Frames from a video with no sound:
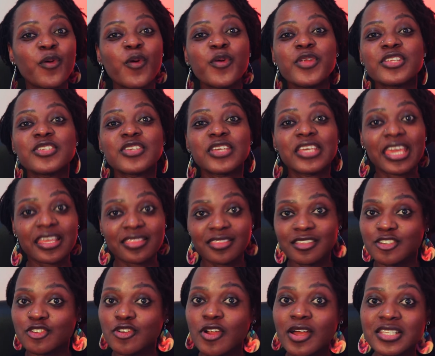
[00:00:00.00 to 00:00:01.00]
order to get
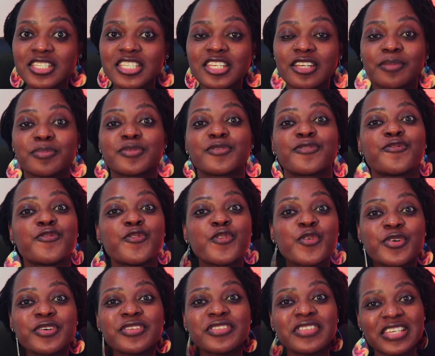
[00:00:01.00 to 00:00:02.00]
the transcripts
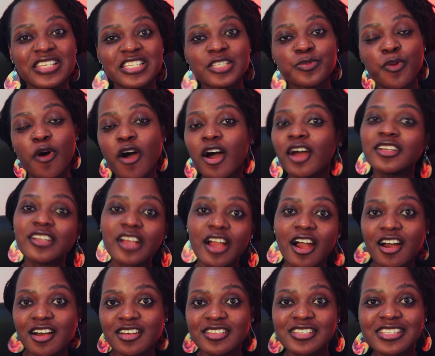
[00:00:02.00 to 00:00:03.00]
for these
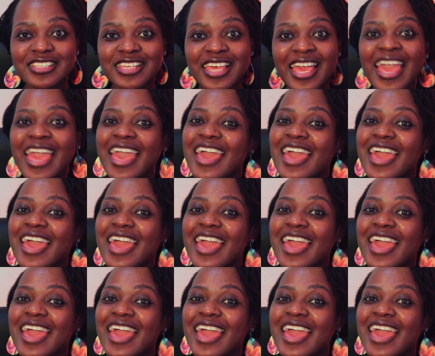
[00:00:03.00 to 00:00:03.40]
podcasts.